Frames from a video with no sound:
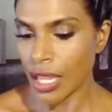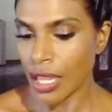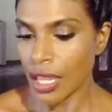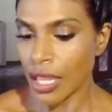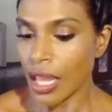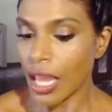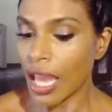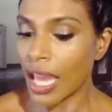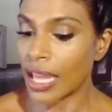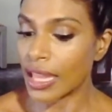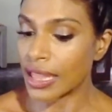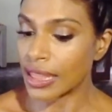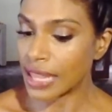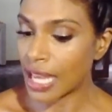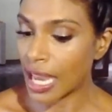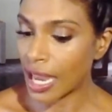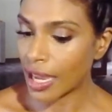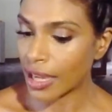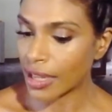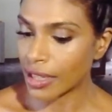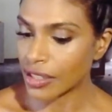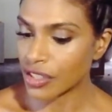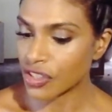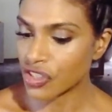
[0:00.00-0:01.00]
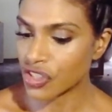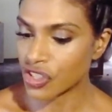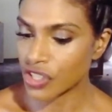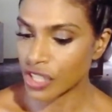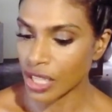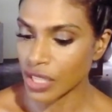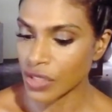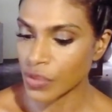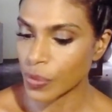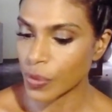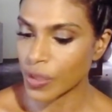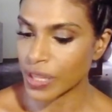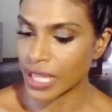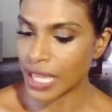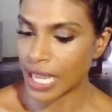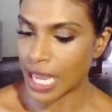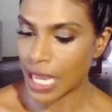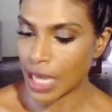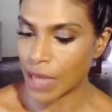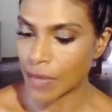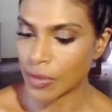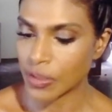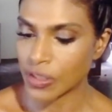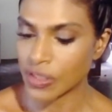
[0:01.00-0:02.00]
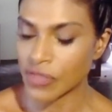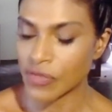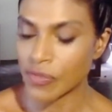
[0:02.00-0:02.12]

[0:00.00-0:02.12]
And that is just what the animals of